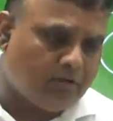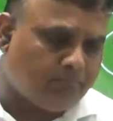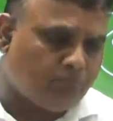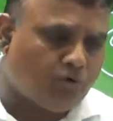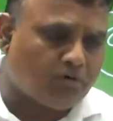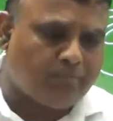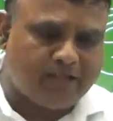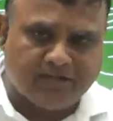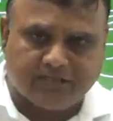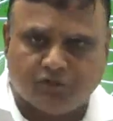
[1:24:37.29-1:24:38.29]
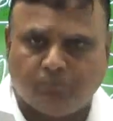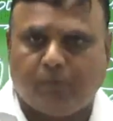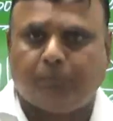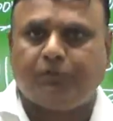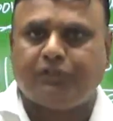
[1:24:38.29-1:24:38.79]
more migration of
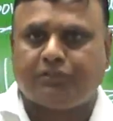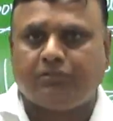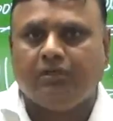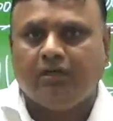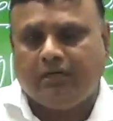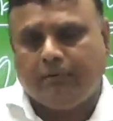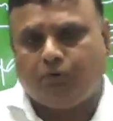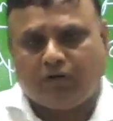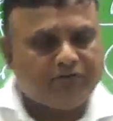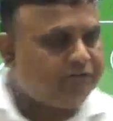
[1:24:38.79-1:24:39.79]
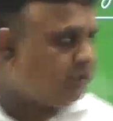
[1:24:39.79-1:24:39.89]
population, demographic